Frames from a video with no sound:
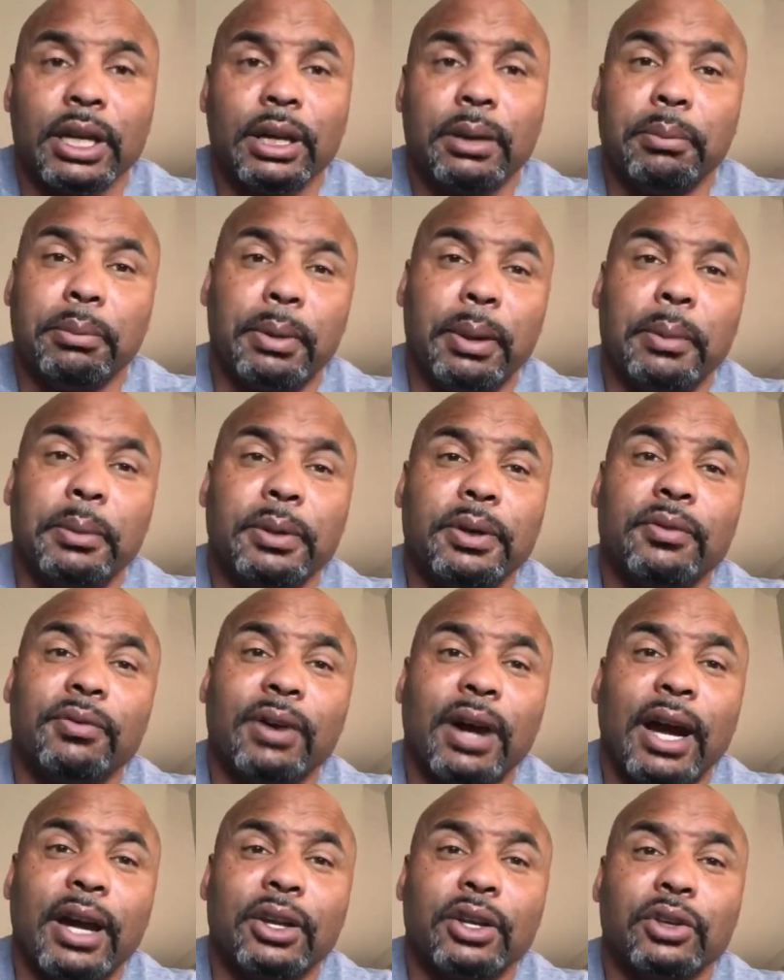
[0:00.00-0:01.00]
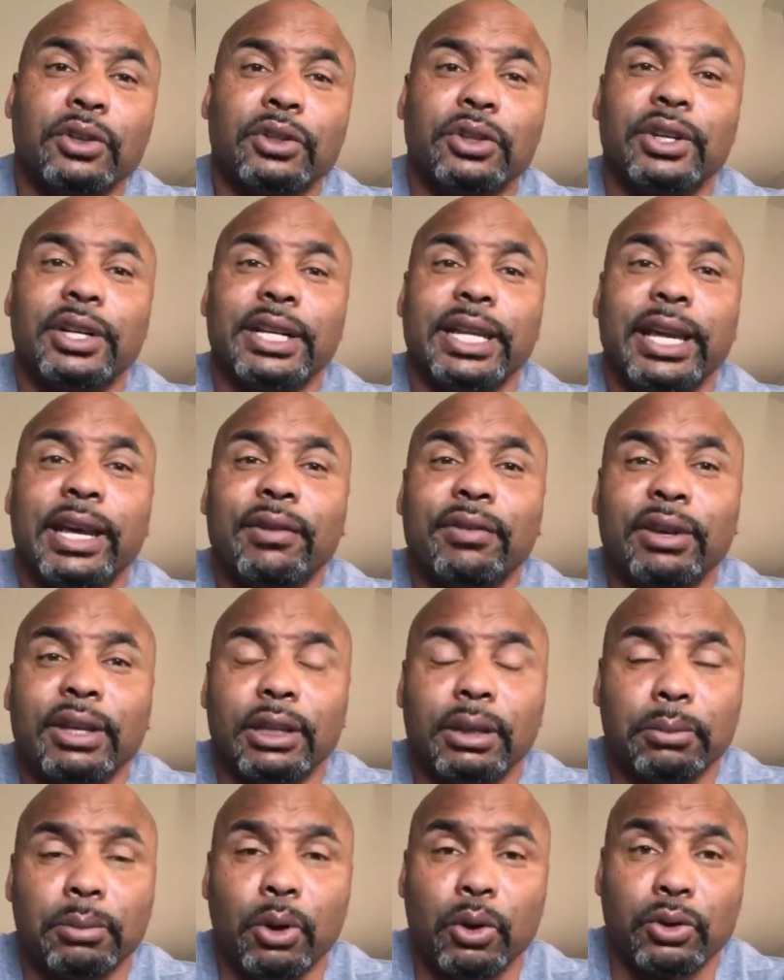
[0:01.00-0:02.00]
maybe you value your giving
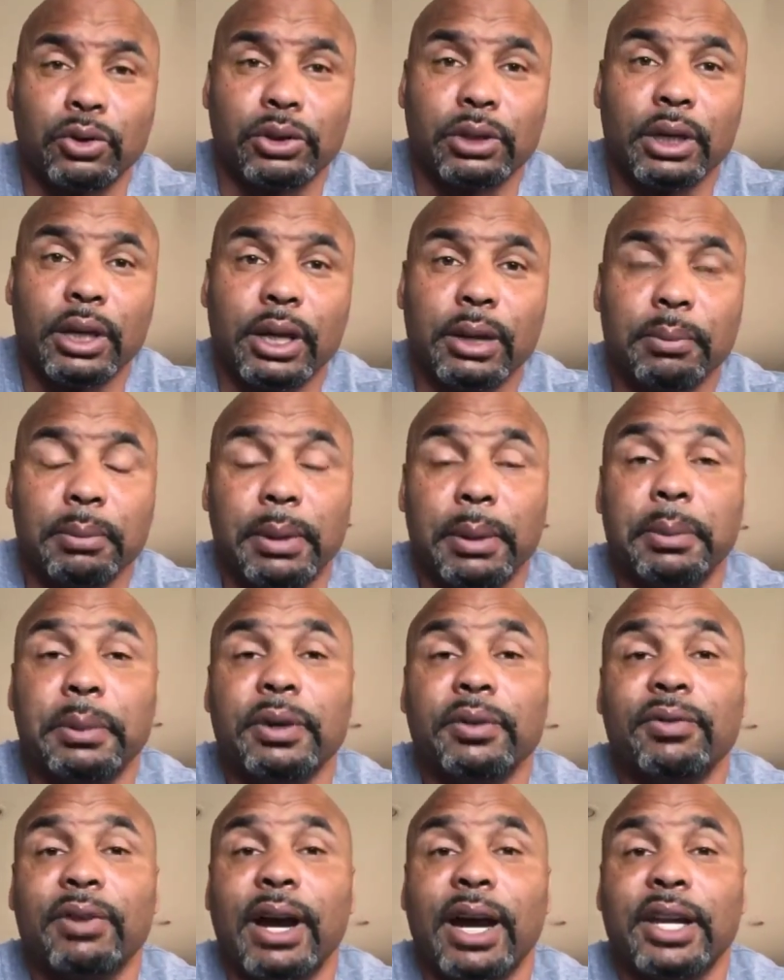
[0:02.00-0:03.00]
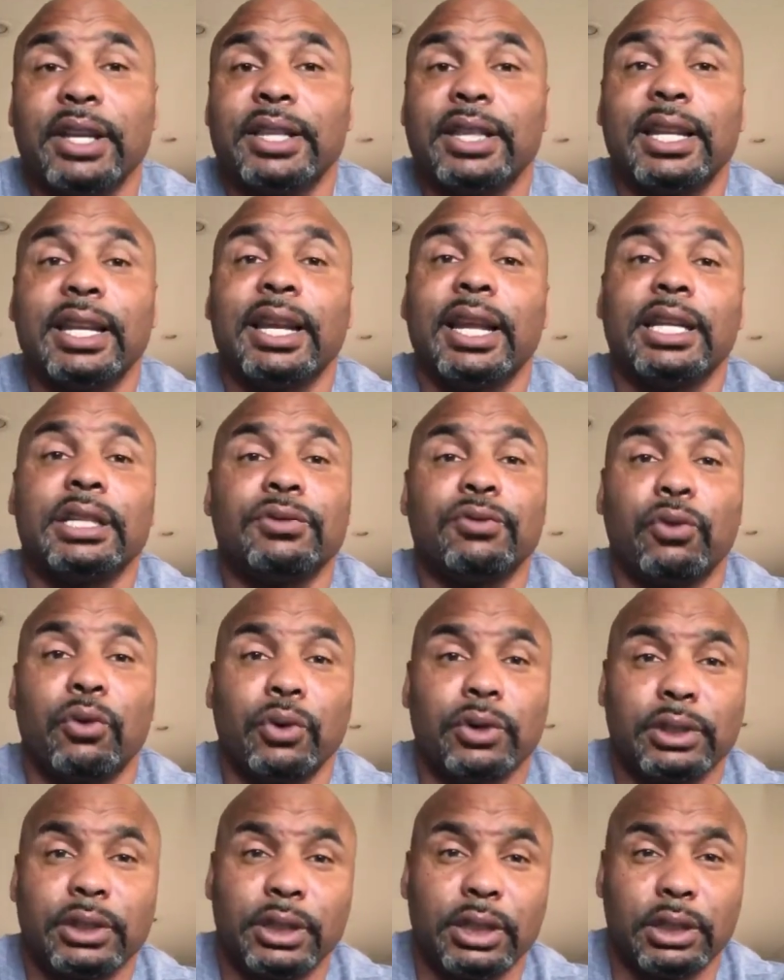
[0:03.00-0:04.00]
the most, maybe you value the less
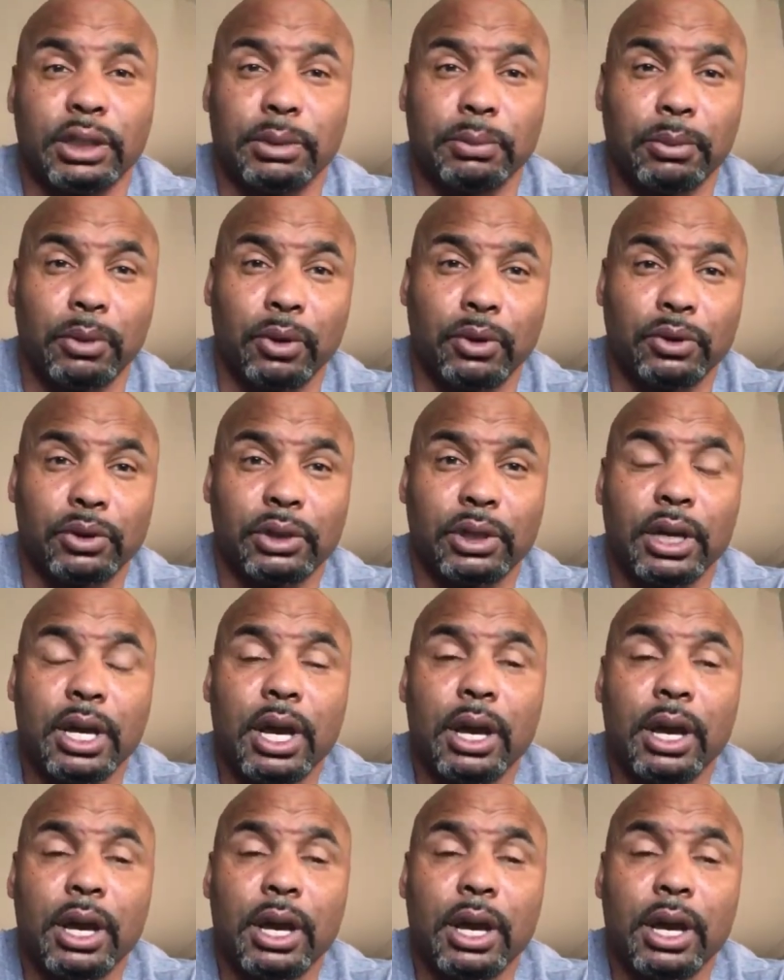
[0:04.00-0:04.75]
fortunate the most.